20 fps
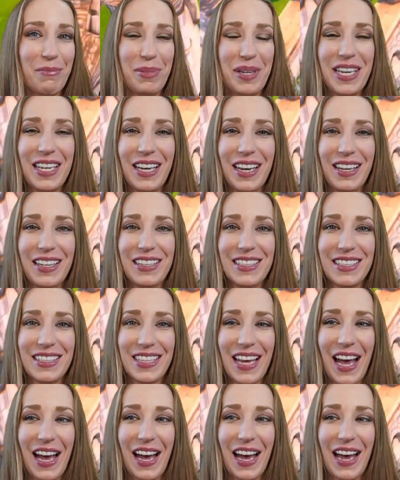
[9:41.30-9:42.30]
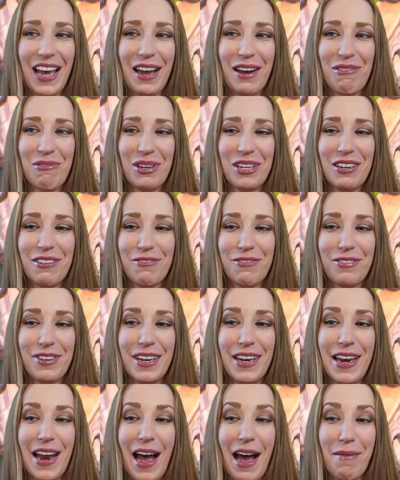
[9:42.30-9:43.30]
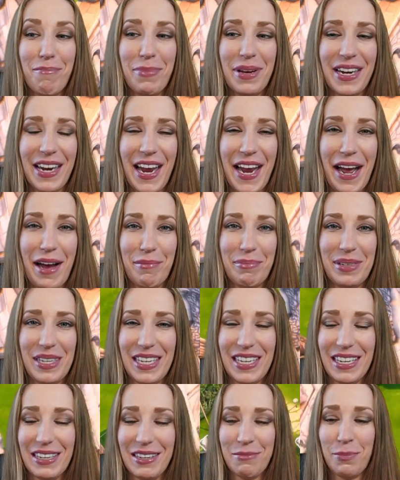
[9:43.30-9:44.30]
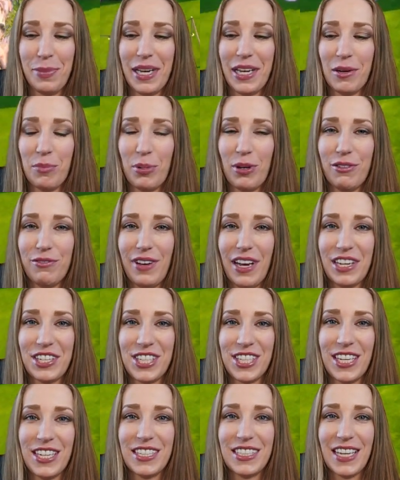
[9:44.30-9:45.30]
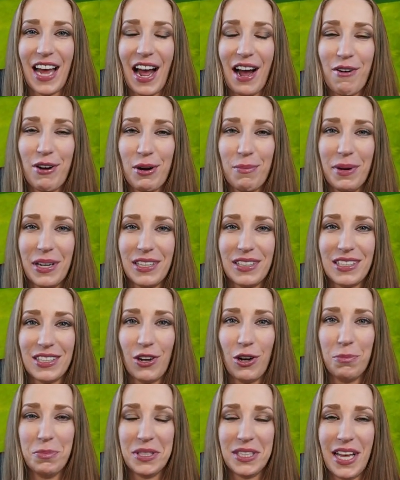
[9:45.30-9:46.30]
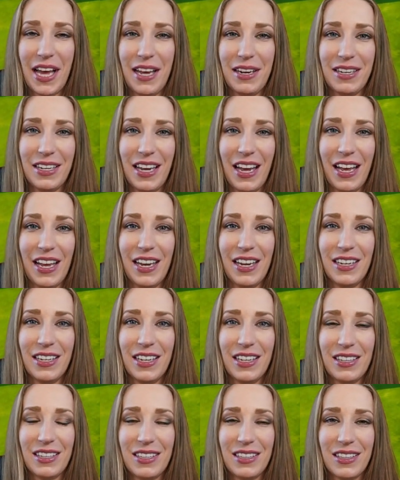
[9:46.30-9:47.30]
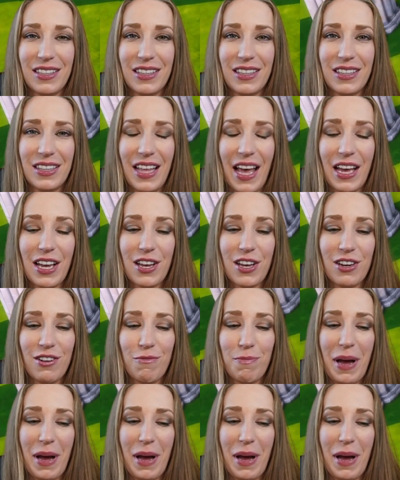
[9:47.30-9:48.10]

because I would have not been happy being a perfectionist. I would have been so upset, and that could have